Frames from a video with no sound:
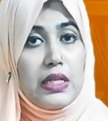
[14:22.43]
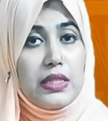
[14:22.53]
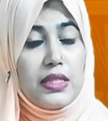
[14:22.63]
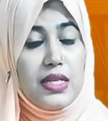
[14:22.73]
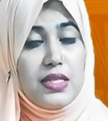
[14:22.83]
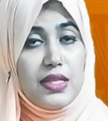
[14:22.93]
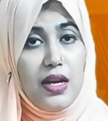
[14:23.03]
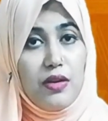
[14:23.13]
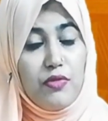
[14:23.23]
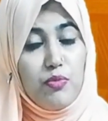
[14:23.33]
These
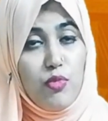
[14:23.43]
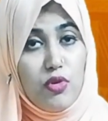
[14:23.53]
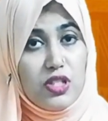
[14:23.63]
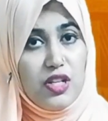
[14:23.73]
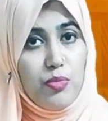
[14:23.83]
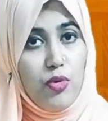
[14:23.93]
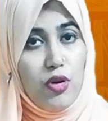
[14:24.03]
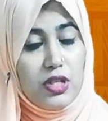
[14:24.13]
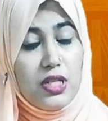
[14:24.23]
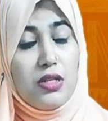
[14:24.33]
are most
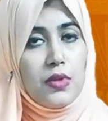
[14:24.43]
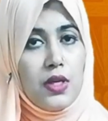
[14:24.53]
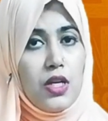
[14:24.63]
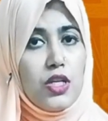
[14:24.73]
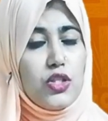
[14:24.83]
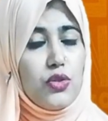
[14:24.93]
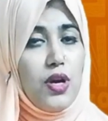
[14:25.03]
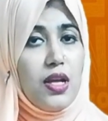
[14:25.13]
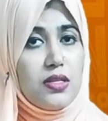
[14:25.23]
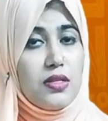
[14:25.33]
important to
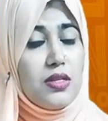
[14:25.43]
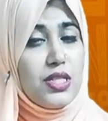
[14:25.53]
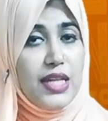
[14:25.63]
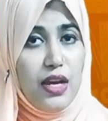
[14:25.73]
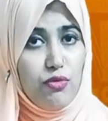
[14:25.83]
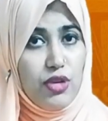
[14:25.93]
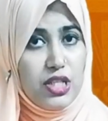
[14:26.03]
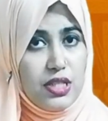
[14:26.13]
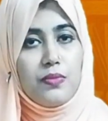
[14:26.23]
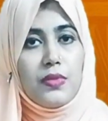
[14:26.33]
answer tag
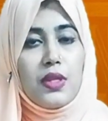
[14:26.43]
question.